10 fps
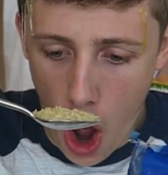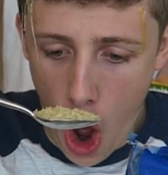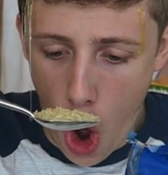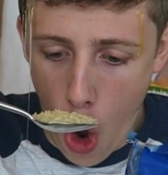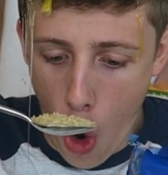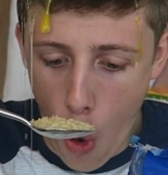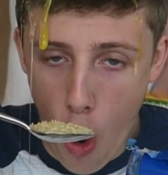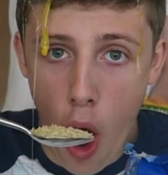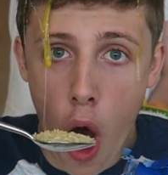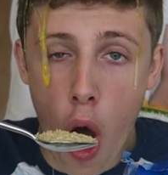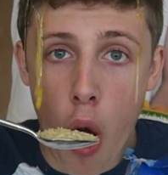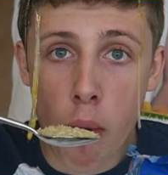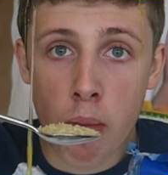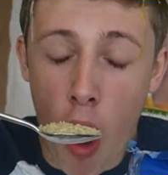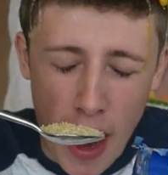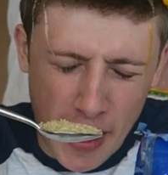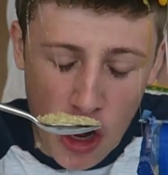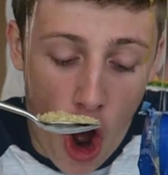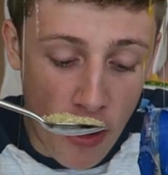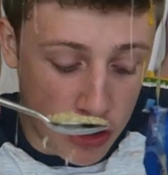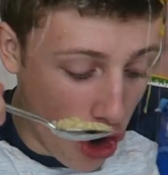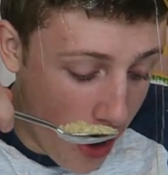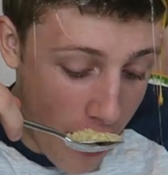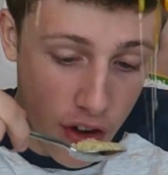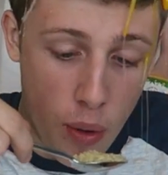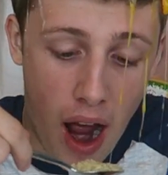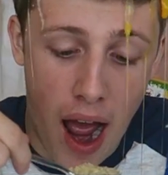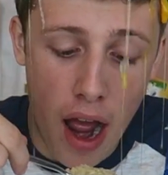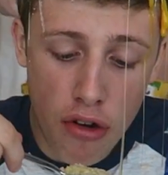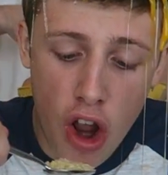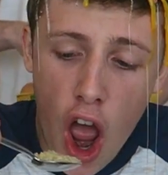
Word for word: Oh my god, it's gone everywhere.